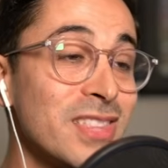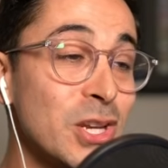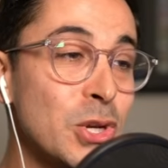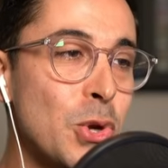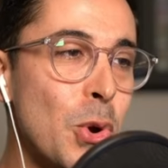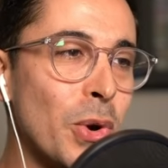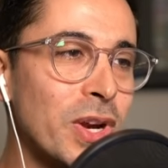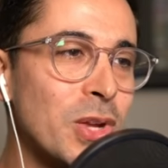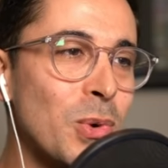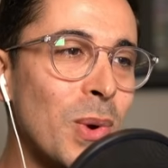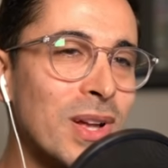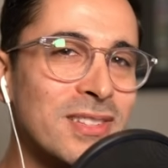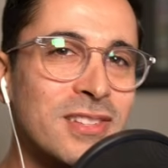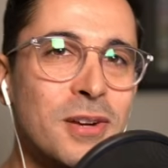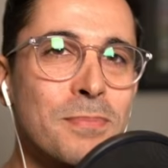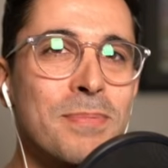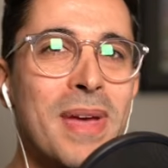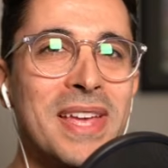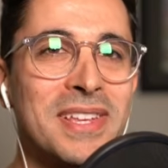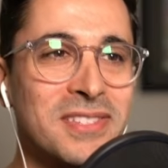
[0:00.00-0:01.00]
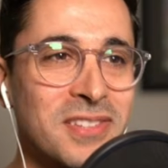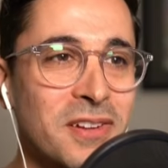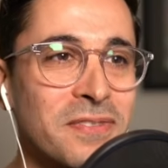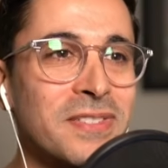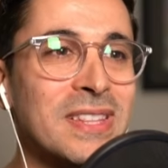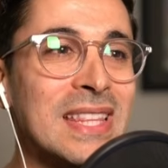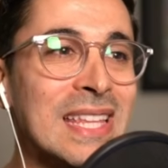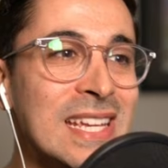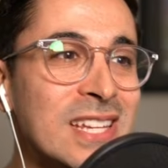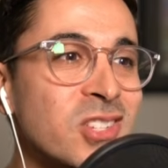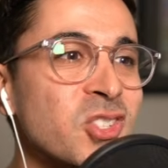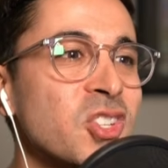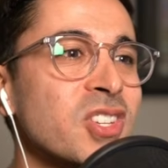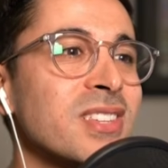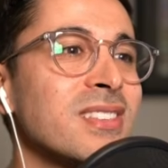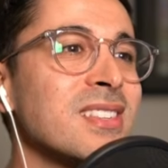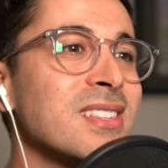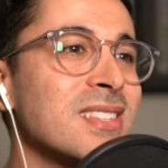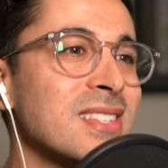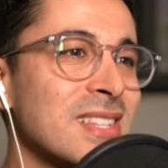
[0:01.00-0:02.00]
The naughty ones are based off
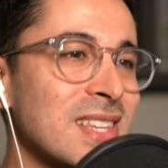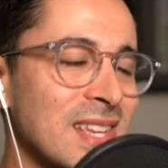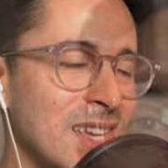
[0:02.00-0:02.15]
leeches.